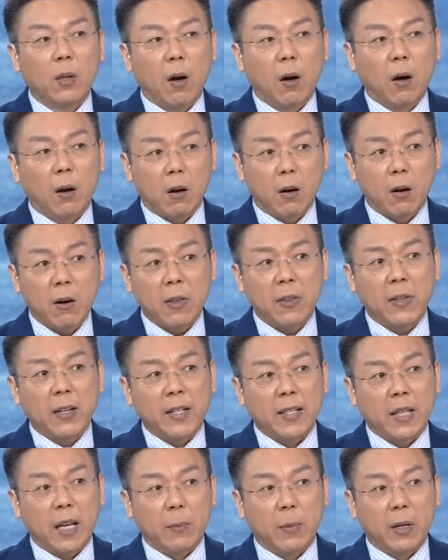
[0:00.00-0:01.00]
an Earthly
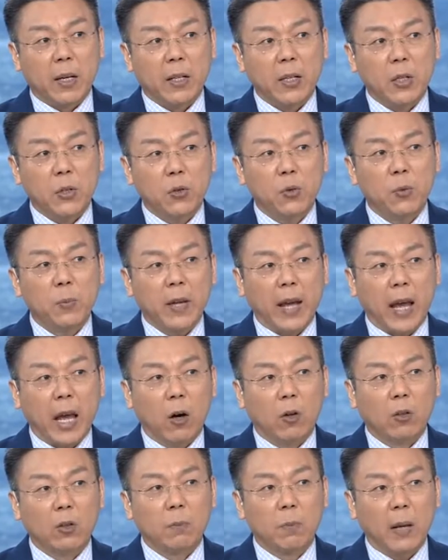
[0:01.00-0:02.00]
summit to be
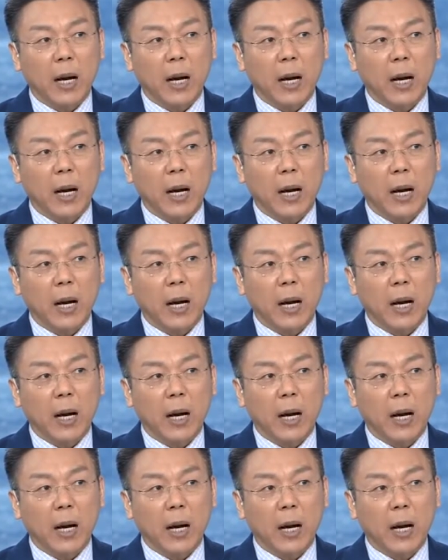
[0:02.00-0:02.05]
held